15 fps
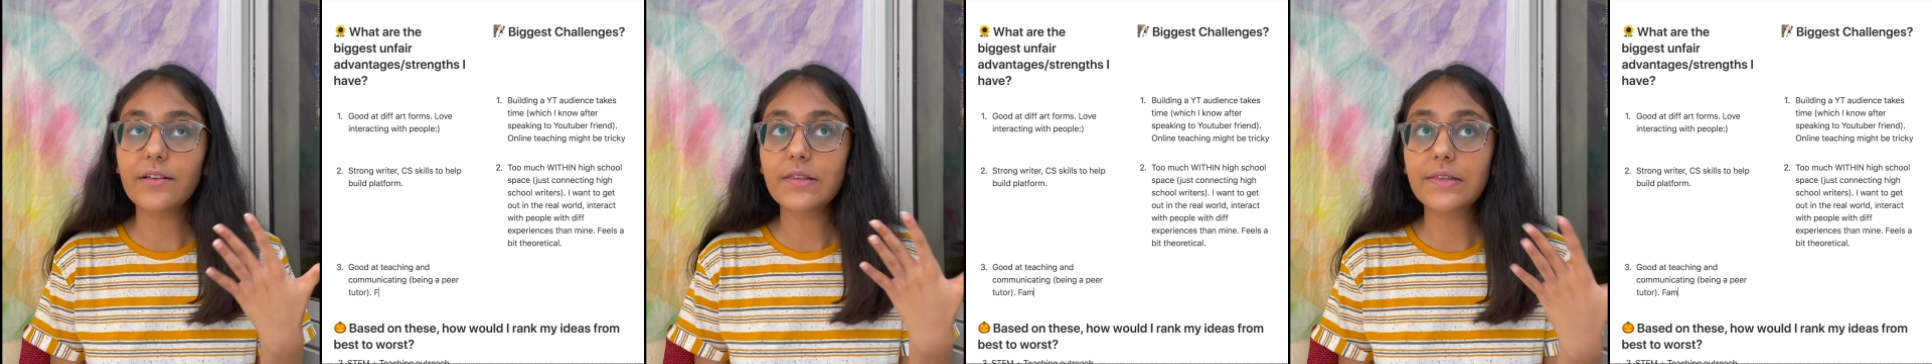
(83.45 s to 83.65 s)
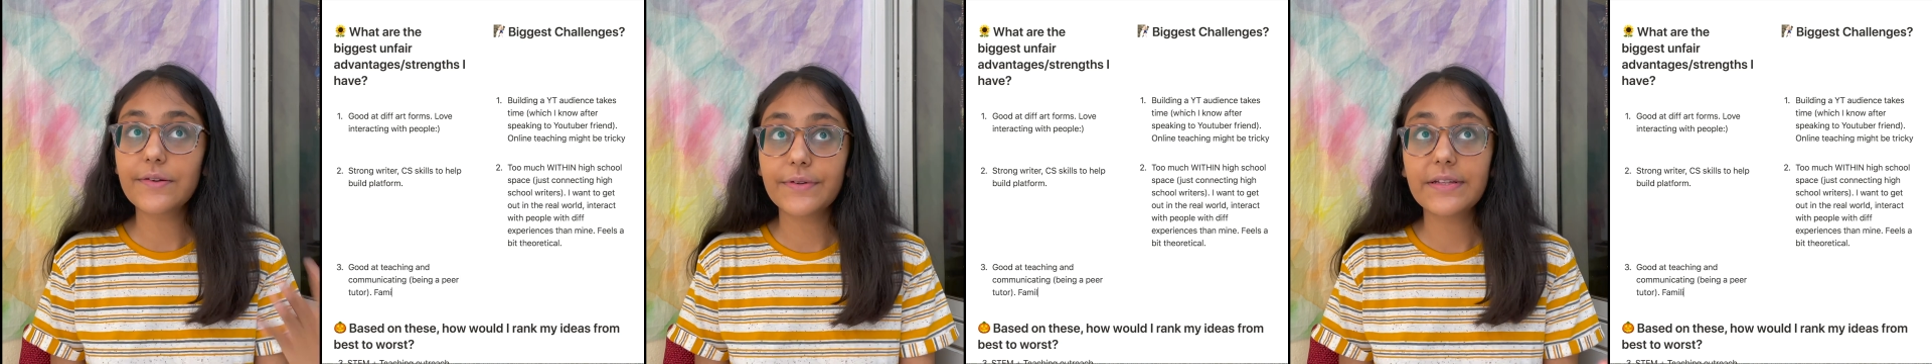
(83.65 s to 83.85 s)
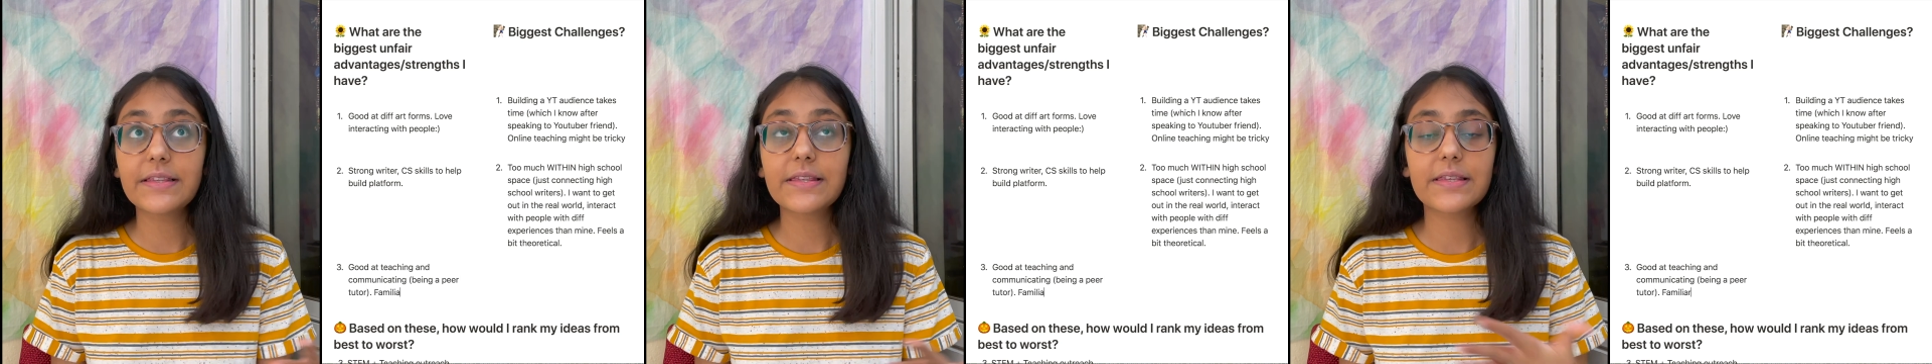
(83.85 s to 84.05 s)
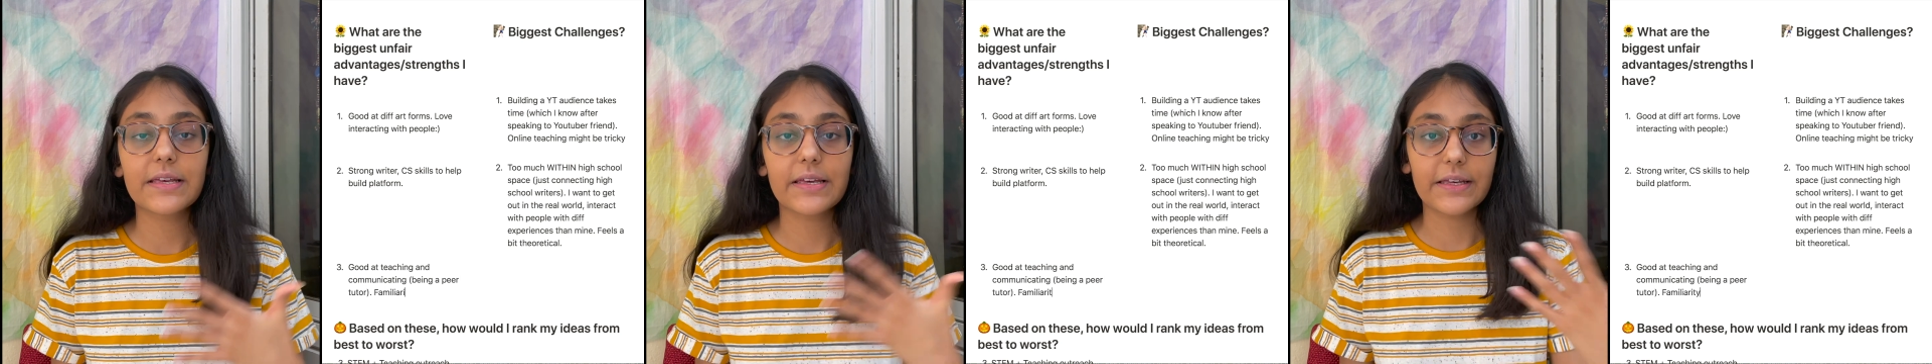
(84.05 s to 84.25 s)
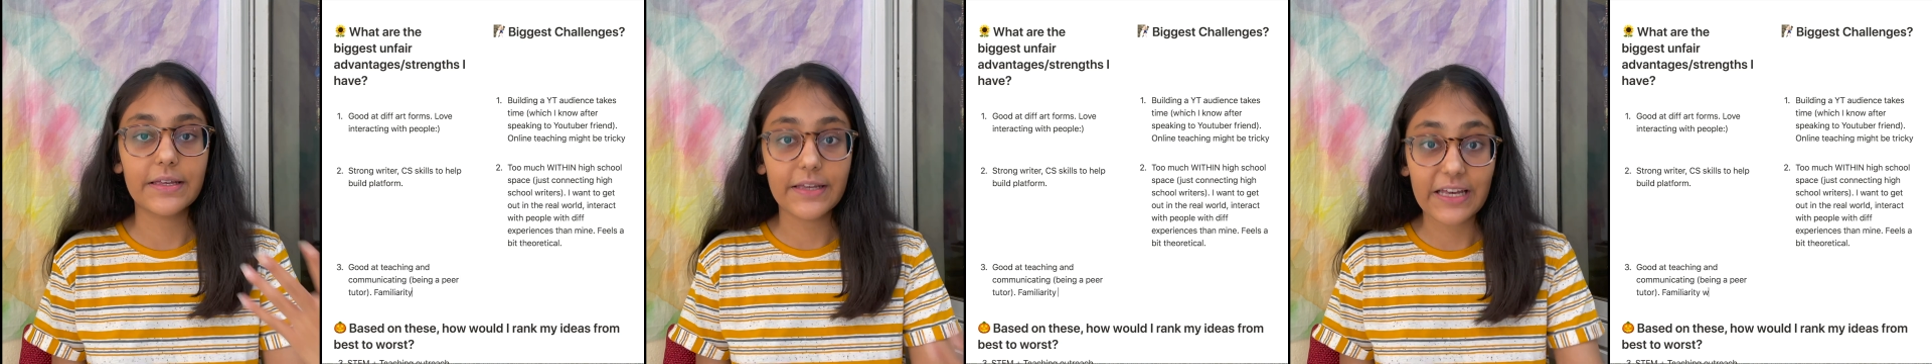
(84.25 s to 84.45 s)
students to
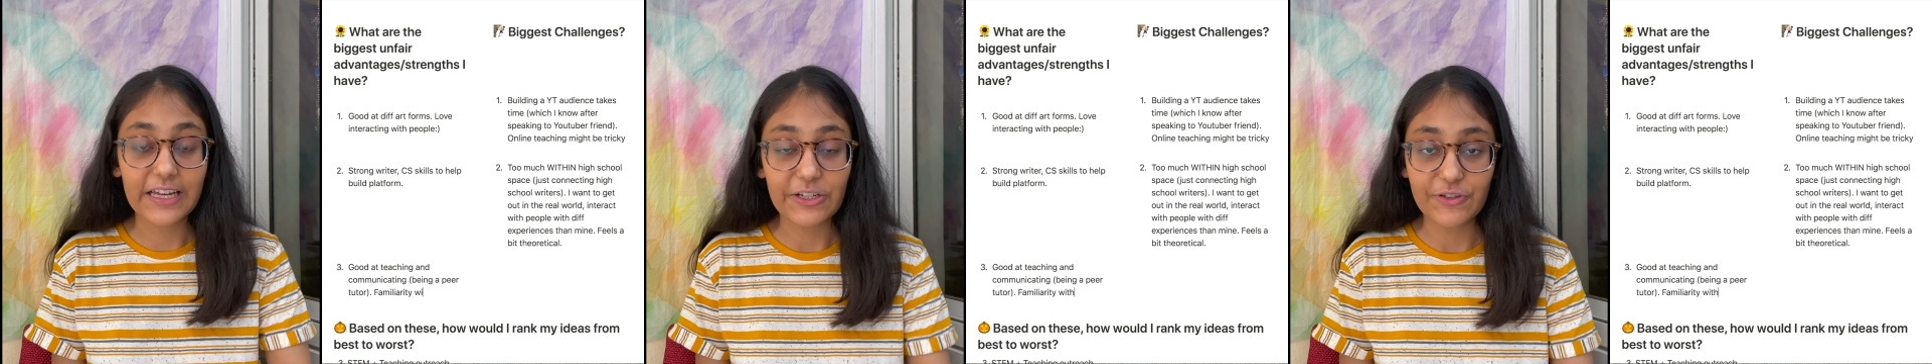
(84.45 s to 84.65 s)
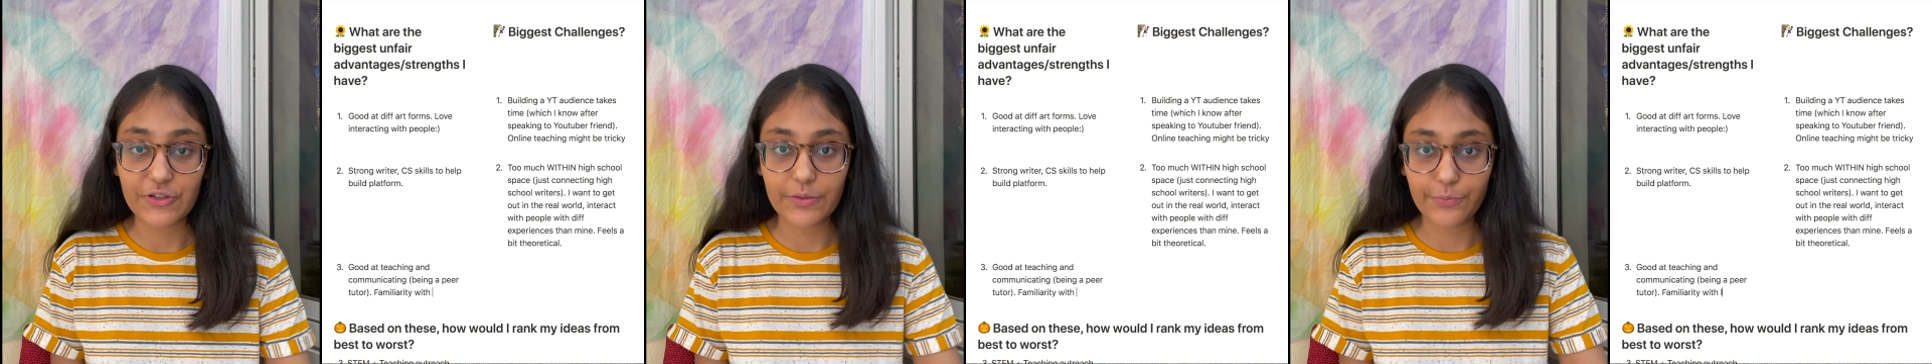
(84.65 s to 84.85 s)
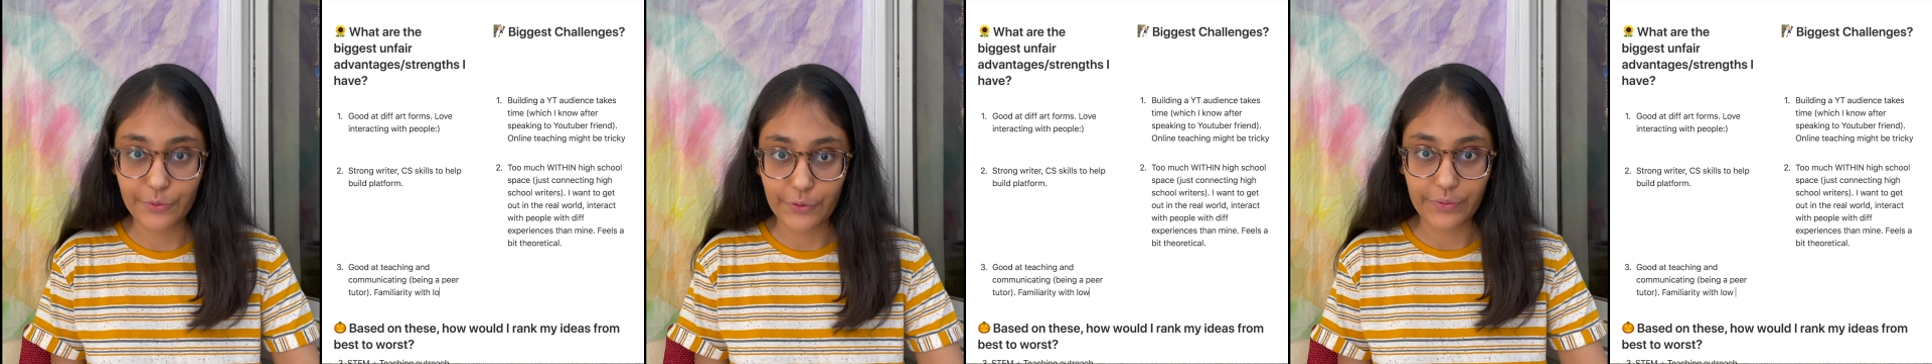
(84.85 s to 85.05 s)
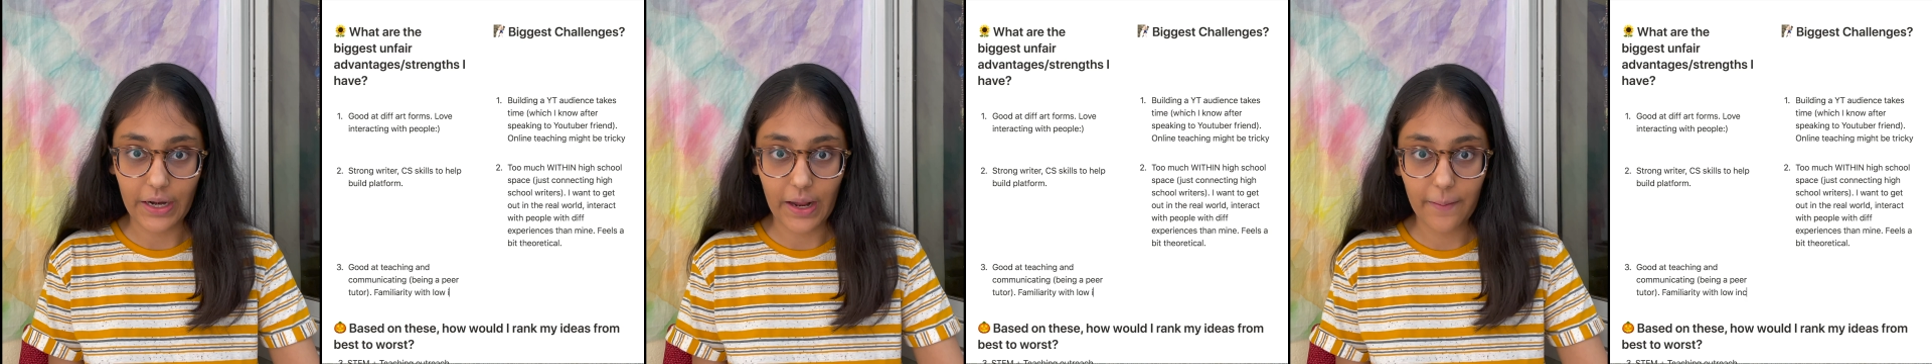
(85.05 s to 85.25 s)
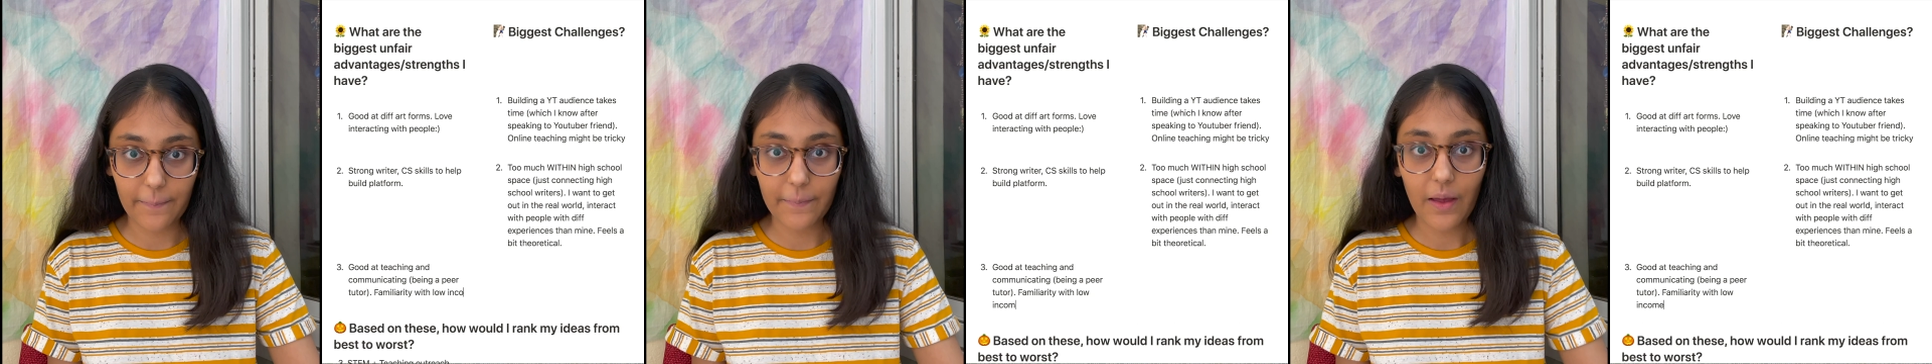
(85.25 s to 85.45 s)
engage in the
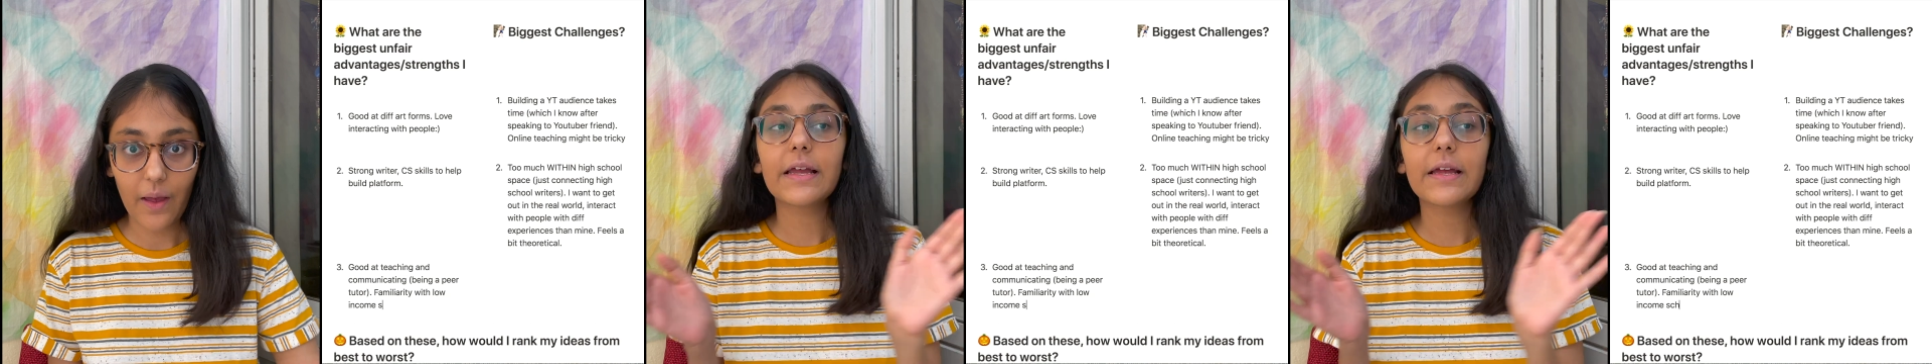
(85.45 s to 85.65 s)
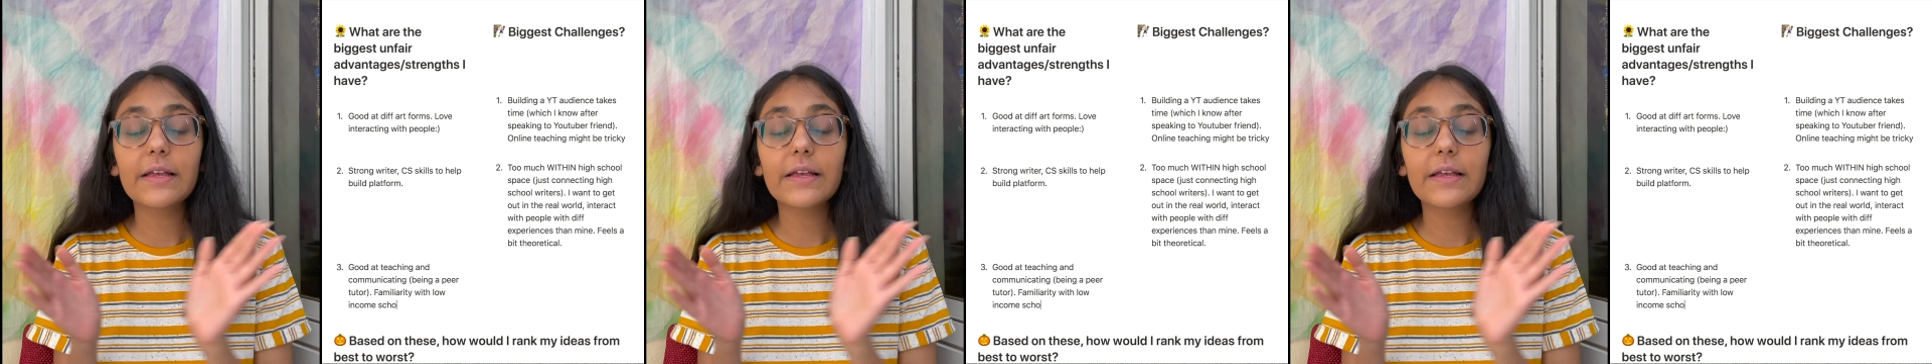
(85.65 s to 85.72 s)
program.